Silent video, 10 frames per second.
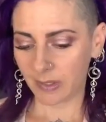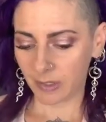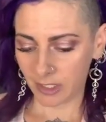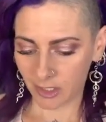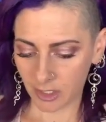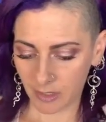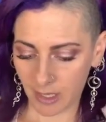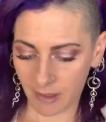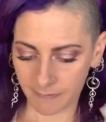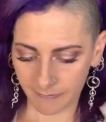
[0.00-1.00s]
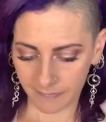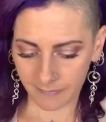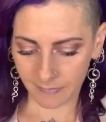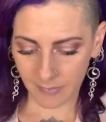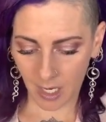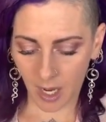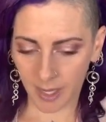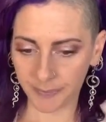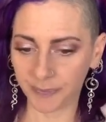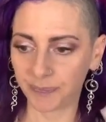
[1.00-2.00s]
I wanted to show you. All
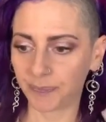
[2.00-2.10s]
right.